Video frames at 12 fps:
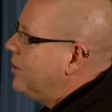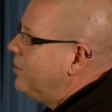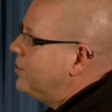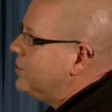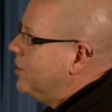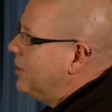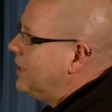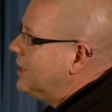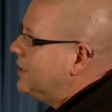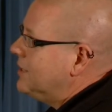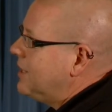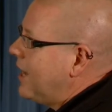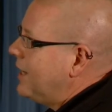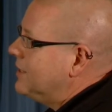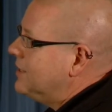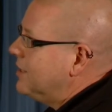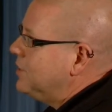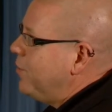you just looked at the scan at
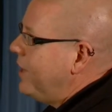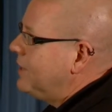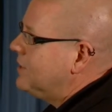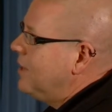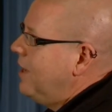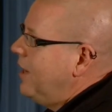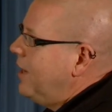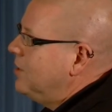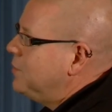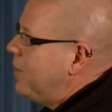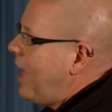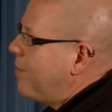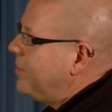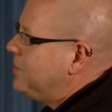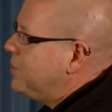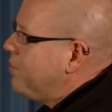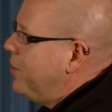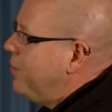6 weeks. Here's what happens 3